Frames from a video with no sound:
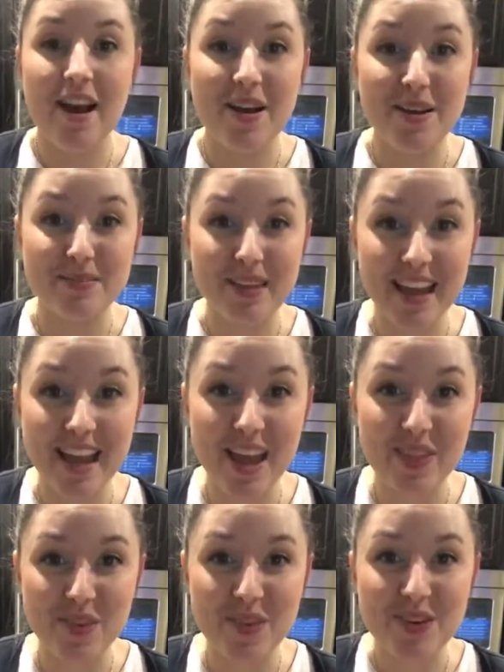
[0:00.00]
um, hey
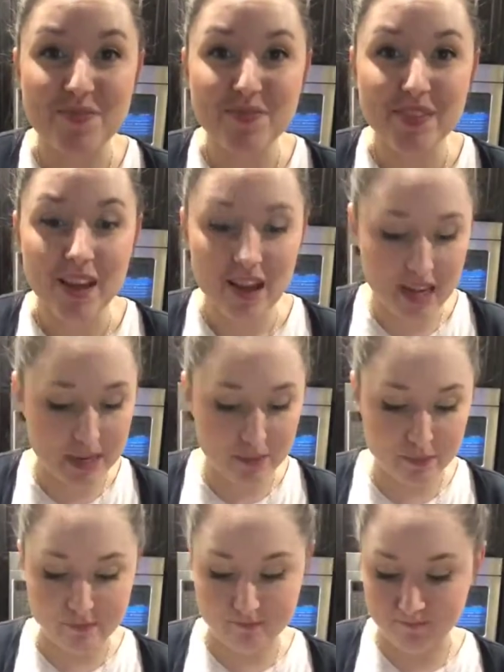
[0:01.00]
Ethel,
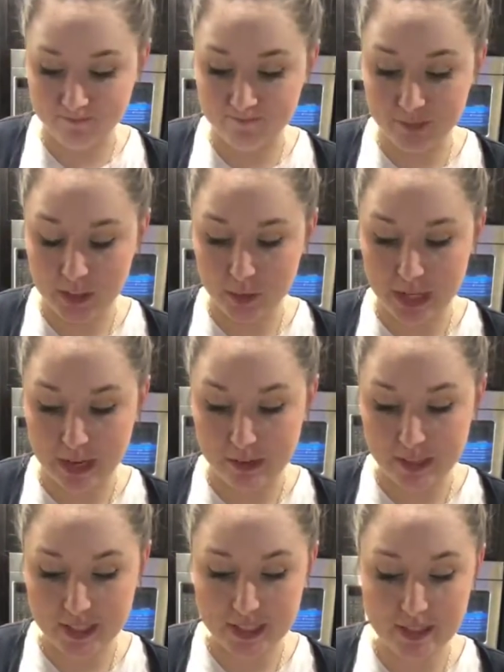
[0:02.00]
um, what
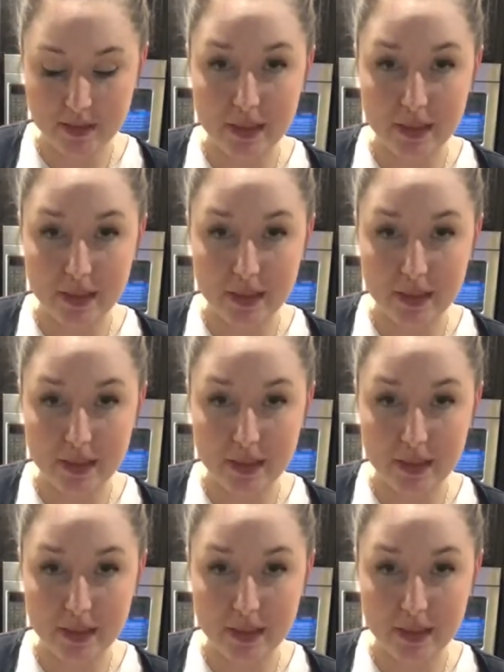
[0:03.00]
else?